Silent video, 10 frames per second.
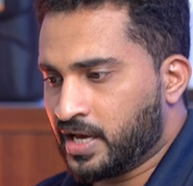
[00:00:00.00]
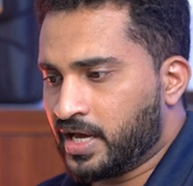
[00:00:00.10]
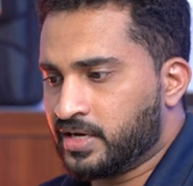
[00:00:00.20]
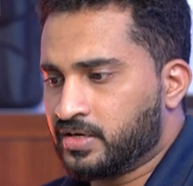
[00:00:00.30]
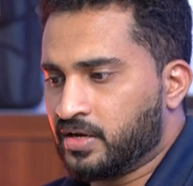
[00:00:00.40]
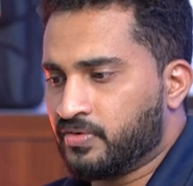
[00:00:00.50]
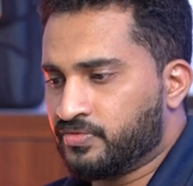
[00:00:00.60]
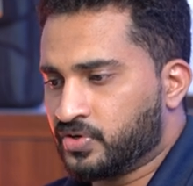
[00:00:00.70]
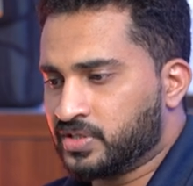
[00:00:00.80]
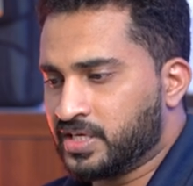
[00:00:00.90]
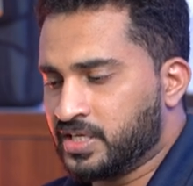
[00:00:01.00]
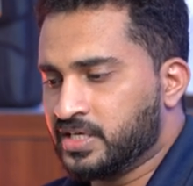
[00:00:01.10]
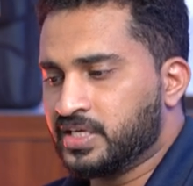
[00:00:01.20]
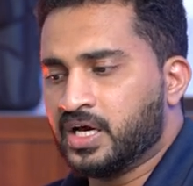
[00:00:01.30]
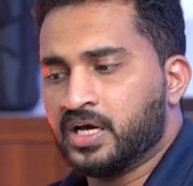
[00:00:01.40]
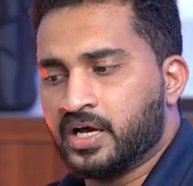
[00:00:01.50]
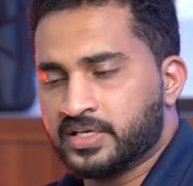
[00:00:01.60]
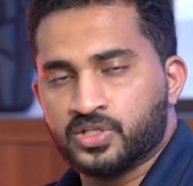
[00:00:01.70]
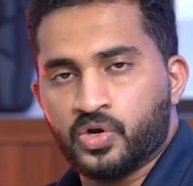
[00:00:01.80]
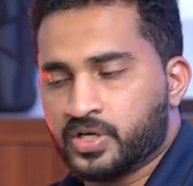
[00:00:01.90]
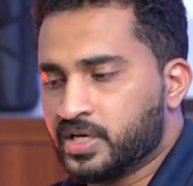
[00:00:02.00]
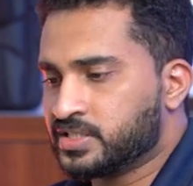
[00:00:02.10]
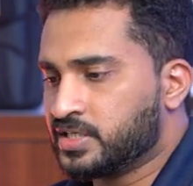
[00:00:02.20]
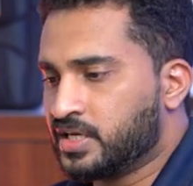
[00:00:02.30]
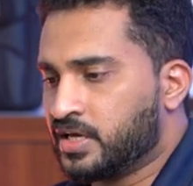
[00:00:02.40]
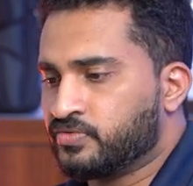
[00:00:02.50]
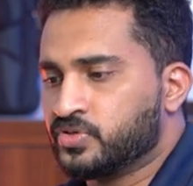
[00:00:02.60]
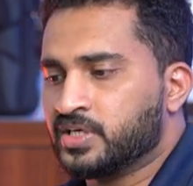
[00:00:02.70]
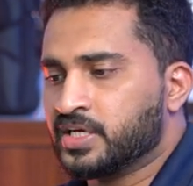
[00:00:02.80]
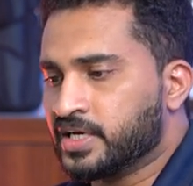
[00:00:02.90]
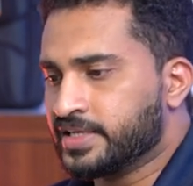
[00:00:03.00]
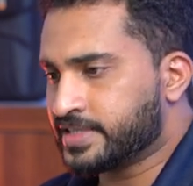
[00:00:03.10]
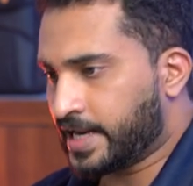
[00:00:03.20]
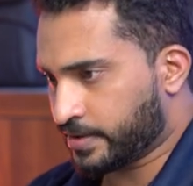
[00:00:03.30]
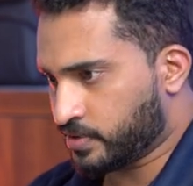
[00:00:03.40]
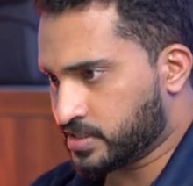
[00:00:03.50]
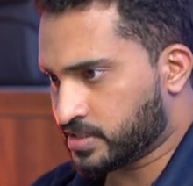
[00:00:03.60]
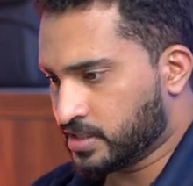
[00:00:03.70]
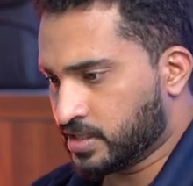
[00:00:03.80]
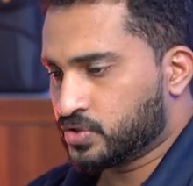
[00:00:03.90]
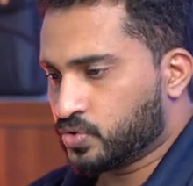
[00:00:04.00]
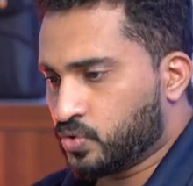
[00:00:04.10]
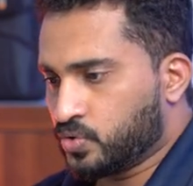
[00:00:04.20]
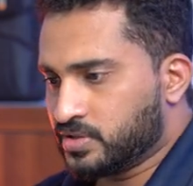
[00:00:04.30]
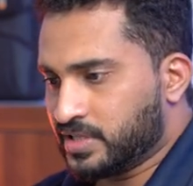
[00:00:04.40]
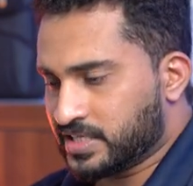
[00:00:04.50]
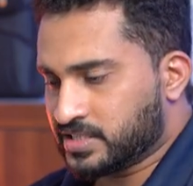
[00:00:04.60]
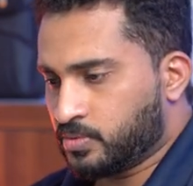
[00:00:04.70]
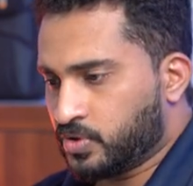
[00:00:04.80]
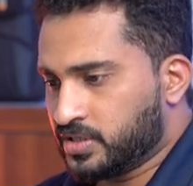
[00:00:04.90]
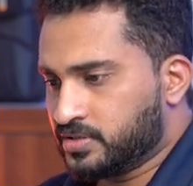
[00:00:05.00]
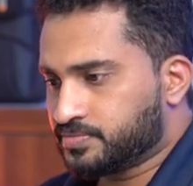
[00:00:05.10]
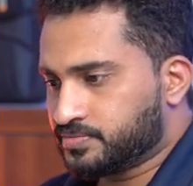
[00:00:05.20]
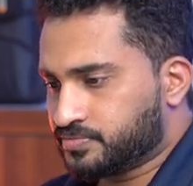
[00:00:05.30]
and for the India as the location, and for the English language. So that's about it.